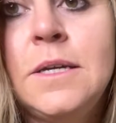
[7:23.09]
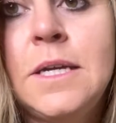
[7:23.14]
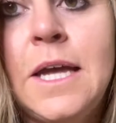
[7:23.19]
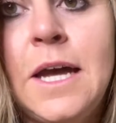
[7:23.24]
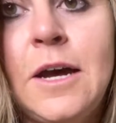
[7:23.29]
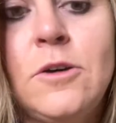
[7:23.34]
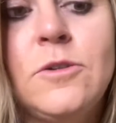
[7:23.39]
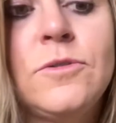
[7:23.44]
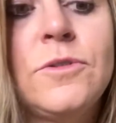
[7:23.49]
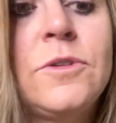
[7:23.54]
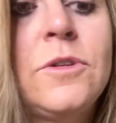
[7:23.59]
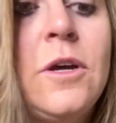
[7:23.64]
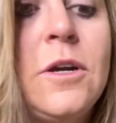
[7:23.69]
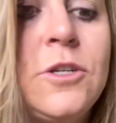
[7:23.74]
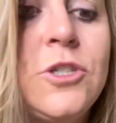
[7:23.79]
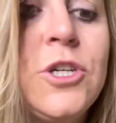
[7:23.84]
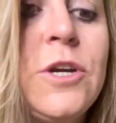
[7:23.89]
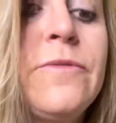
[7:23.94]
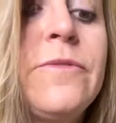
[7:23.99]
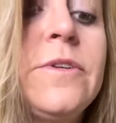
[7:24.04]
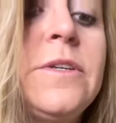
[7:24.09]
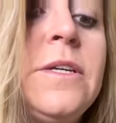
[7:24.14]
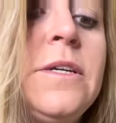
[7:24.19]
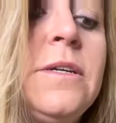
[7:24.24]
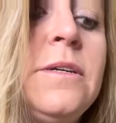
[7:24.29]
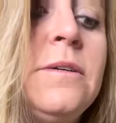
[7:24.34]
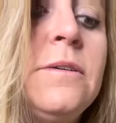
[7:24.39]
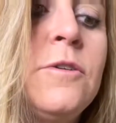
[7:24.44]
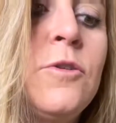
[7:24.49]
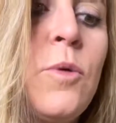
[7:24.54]
health,
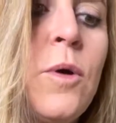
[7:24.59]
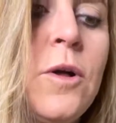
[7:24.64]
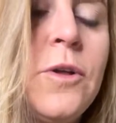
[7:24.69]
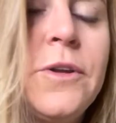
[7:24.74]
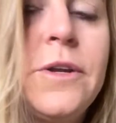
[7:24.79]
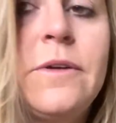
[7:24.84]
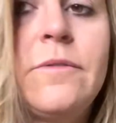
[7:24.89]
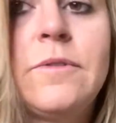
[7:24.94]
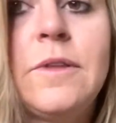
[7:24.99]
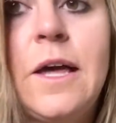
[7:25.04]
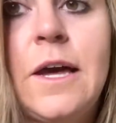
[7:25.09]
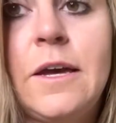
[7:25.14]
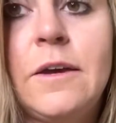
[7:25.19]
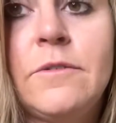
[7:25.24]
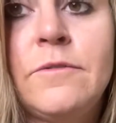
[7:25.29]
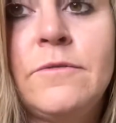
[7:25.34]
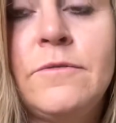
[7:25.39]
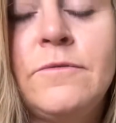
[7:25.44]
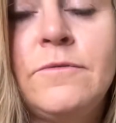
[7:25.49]
longevity, quality of life,